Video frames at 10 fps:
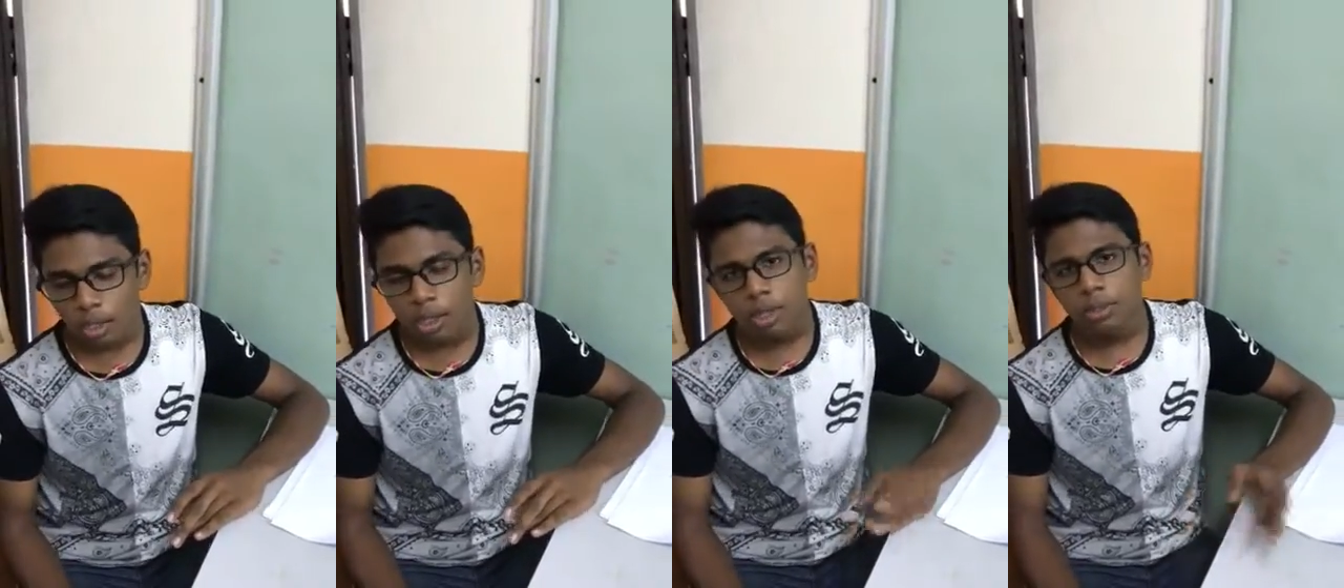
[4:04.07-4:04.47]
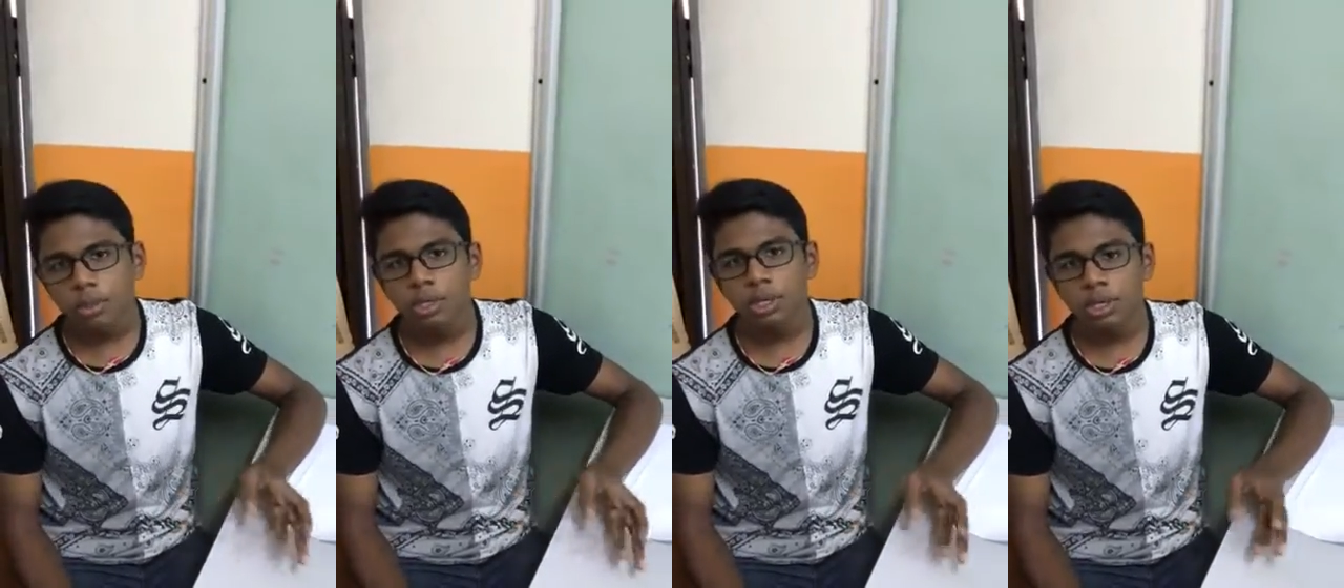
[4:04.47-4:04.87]
His
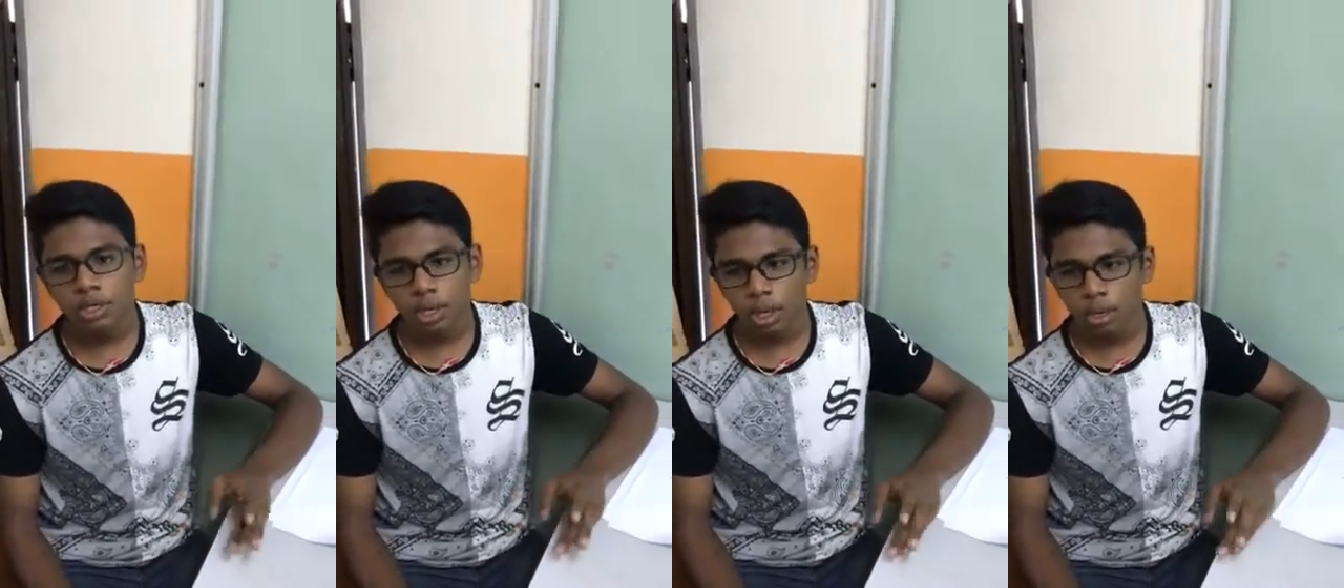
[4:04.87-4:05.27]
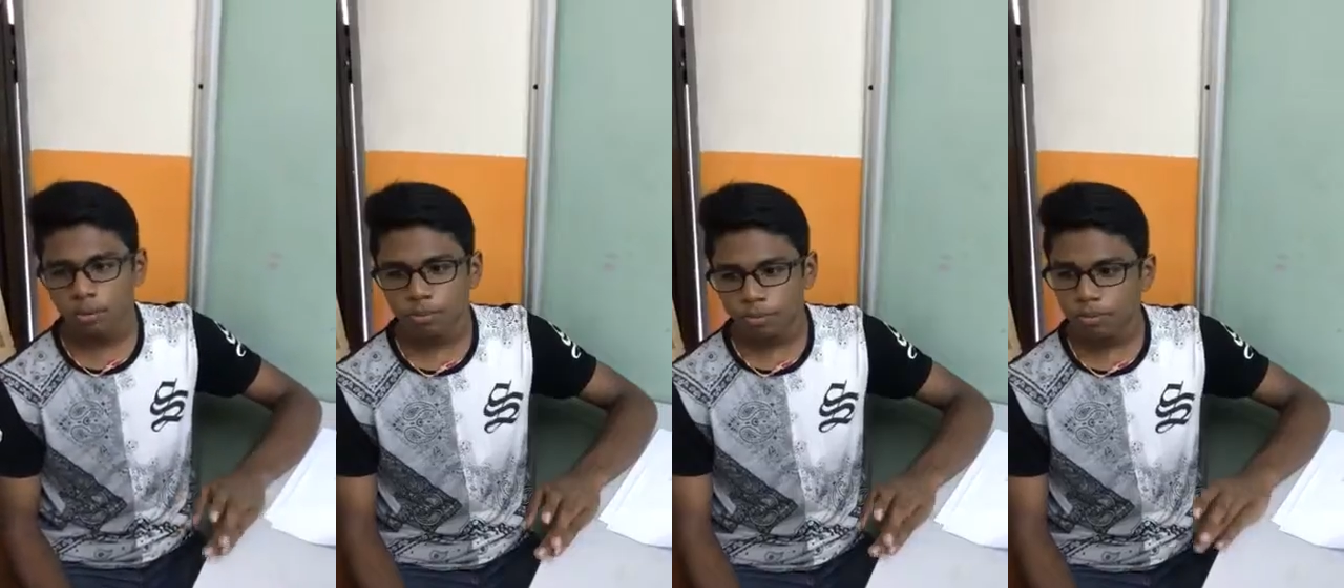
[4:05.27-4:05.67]
questions
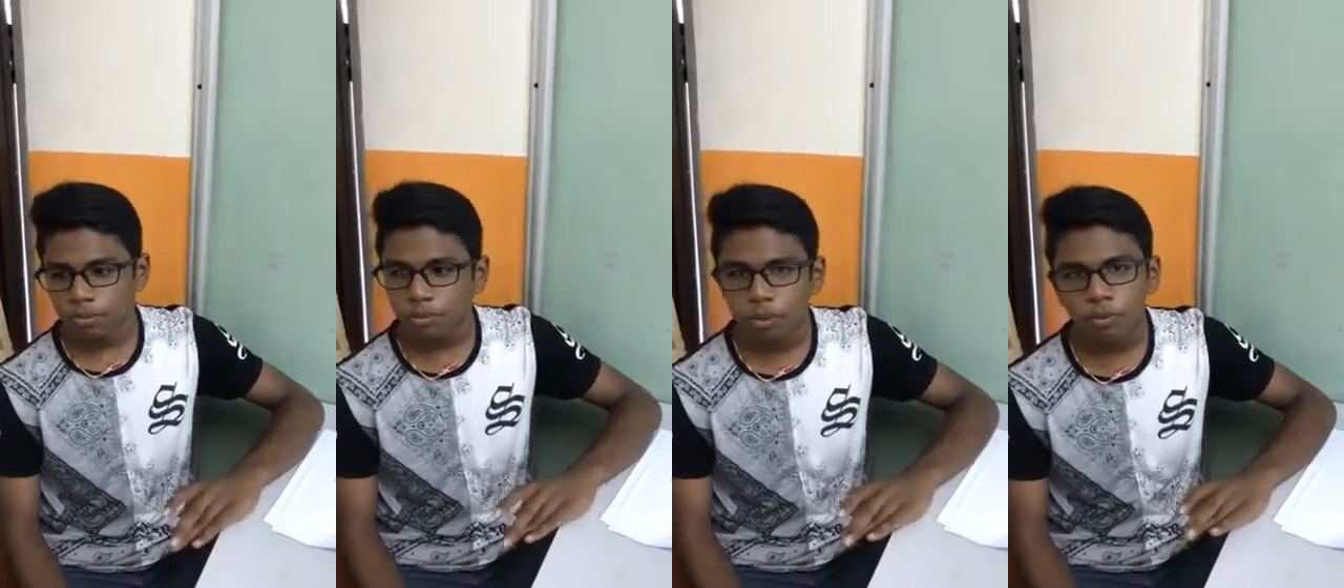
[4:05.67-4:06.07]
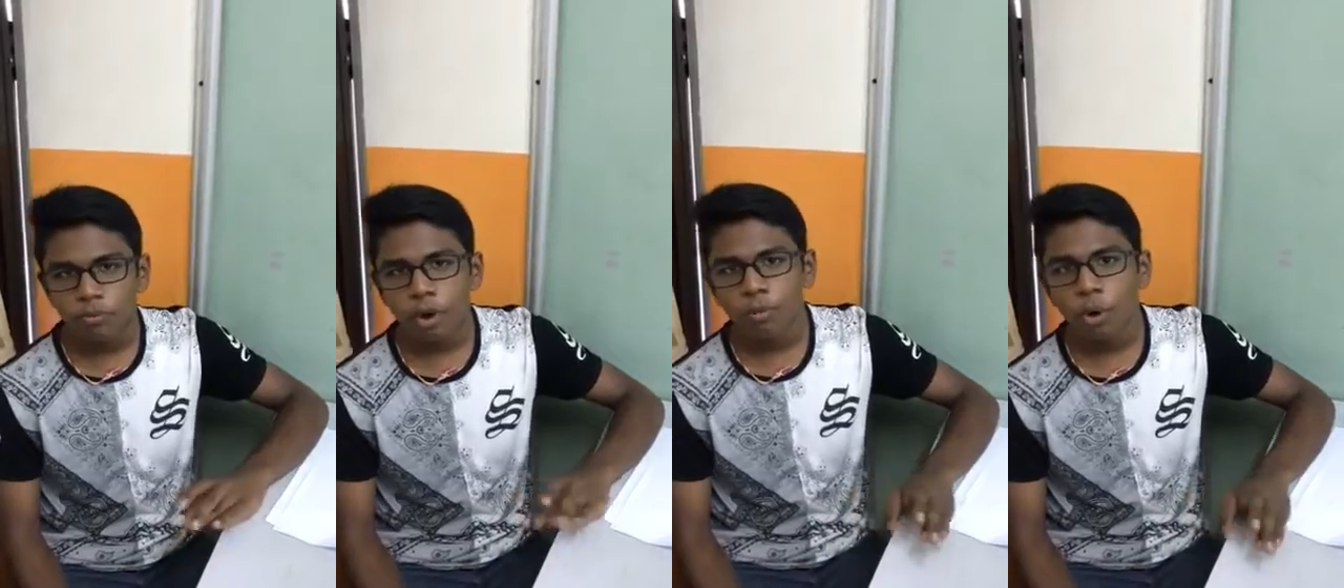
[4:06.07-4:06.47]
are
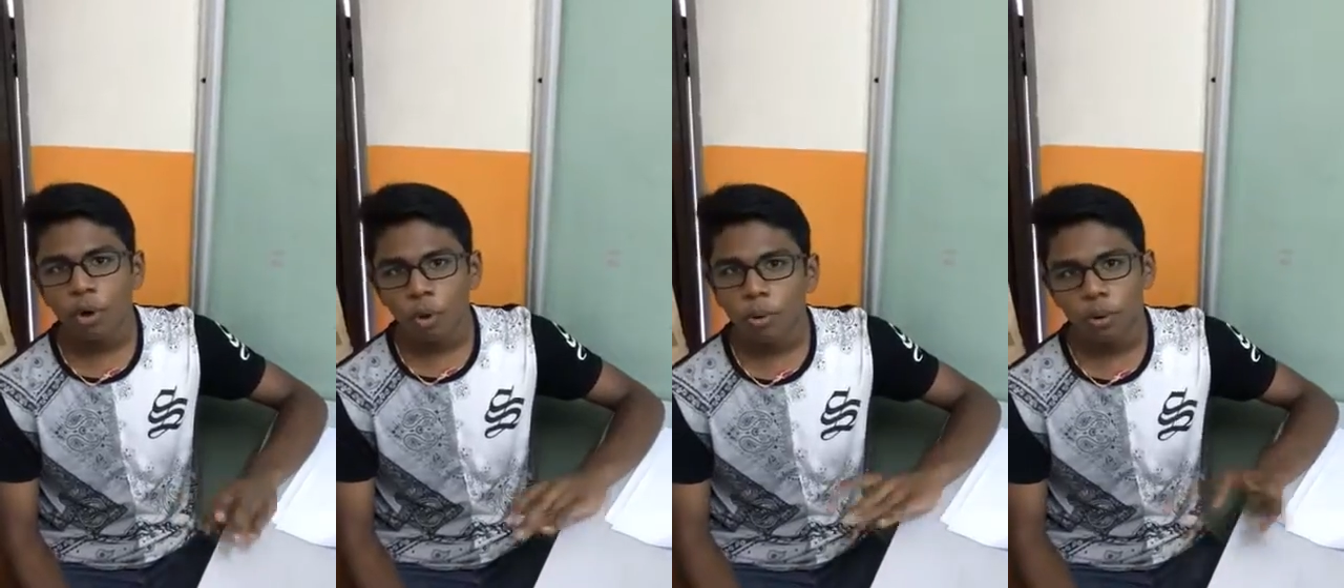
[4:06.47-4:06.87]
very more